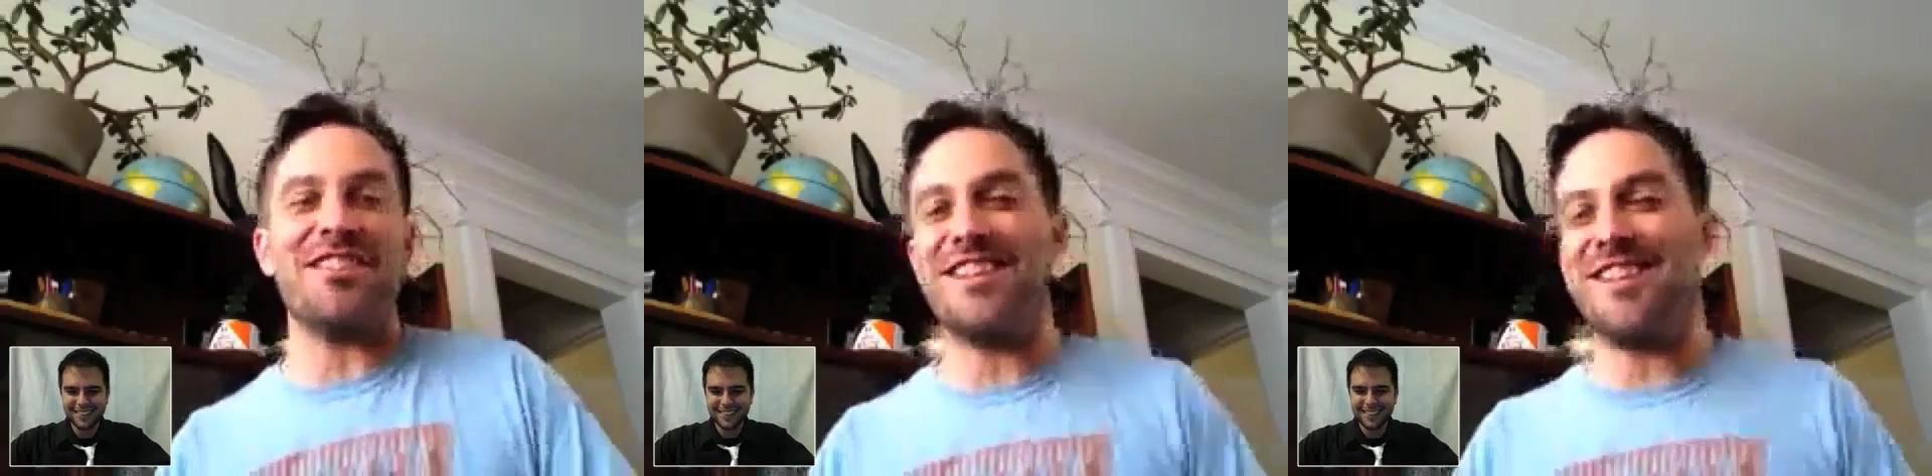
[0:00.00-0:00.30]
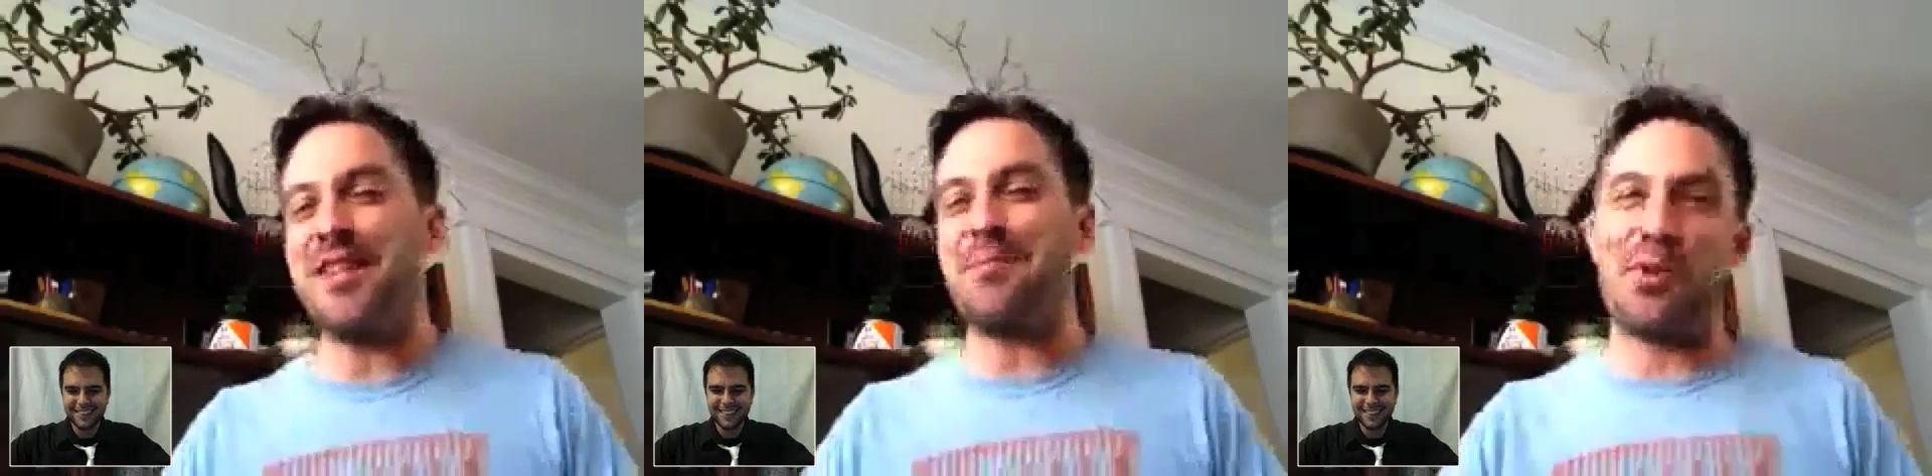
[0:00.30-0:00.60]
Like,
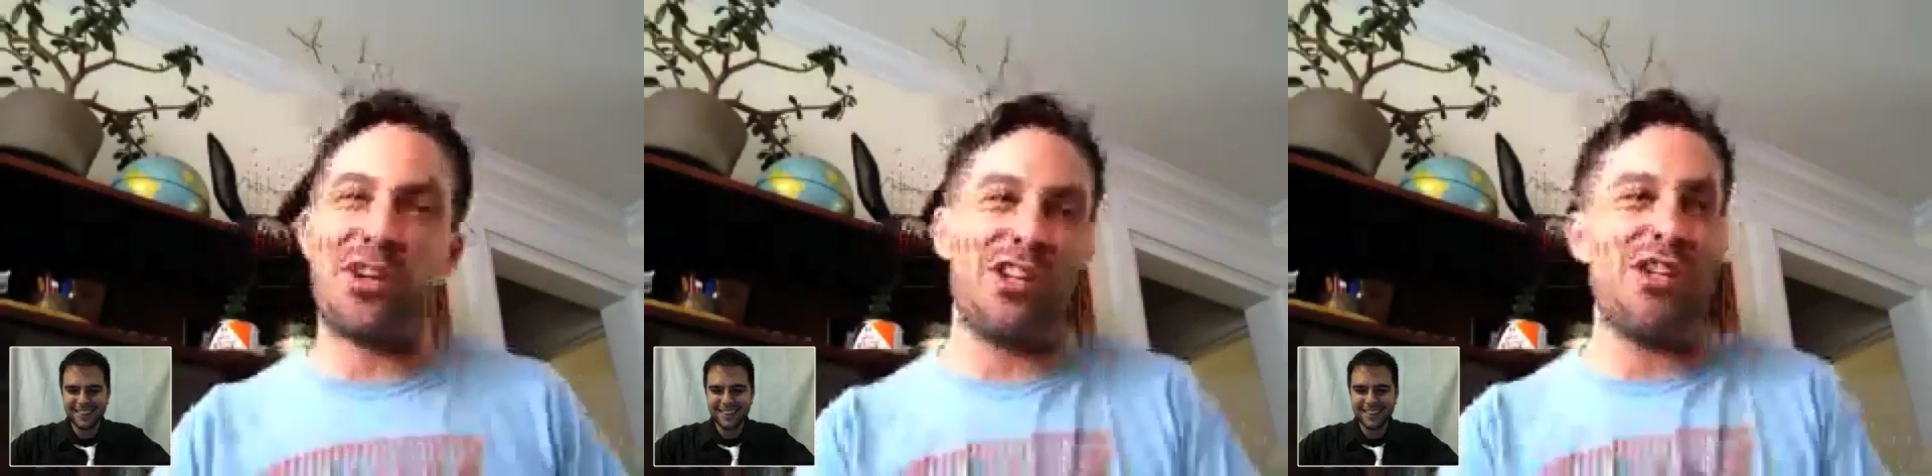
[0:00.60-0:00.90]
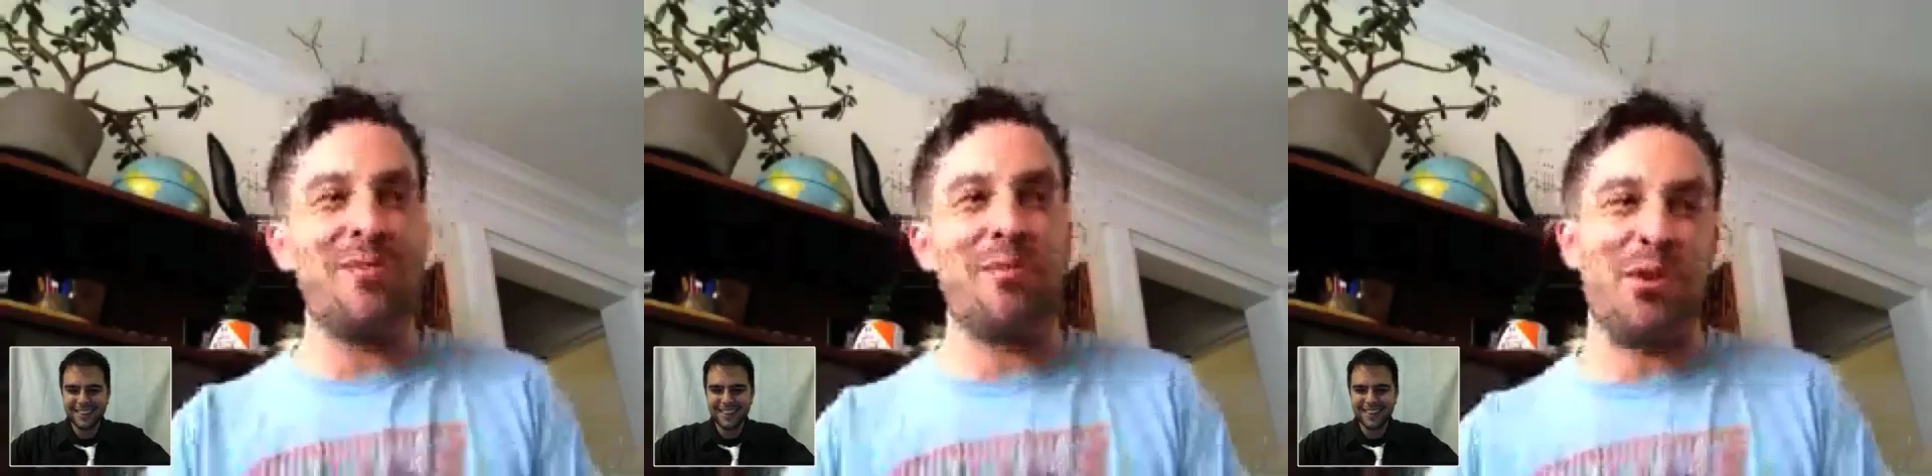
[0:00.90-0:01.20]
let's put a
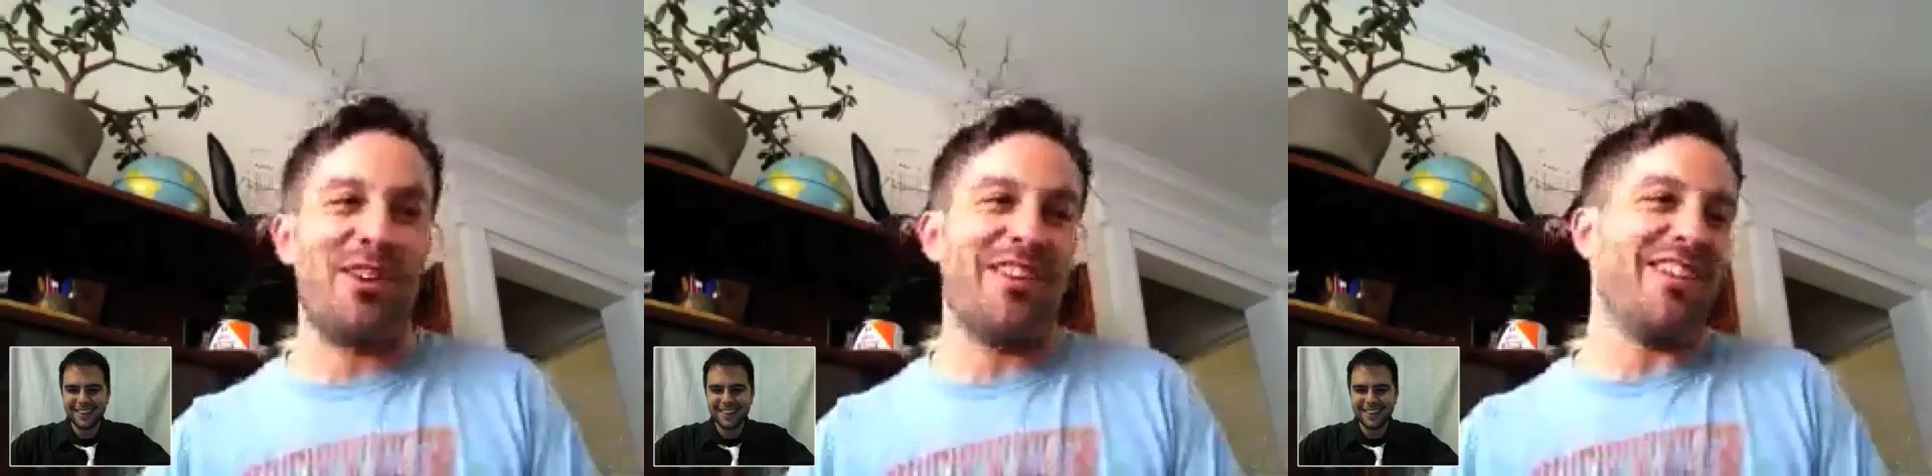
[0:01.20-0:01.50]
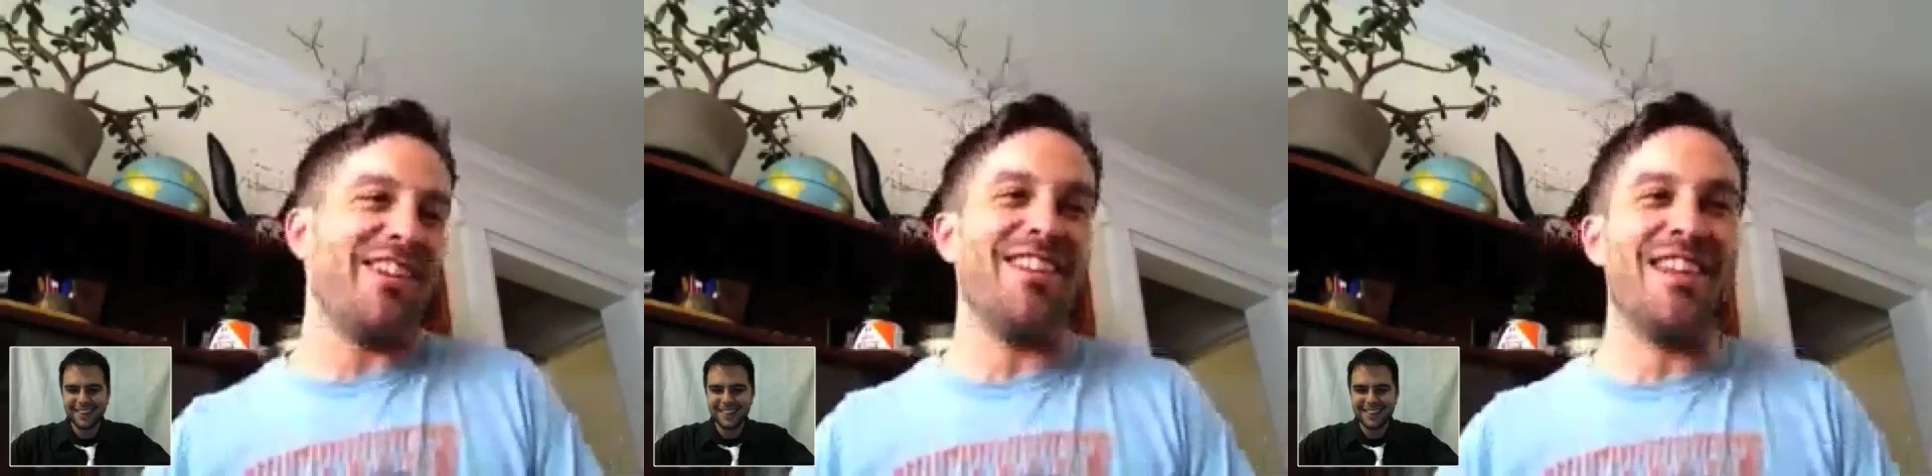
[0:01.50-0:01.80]
lawnmower in there.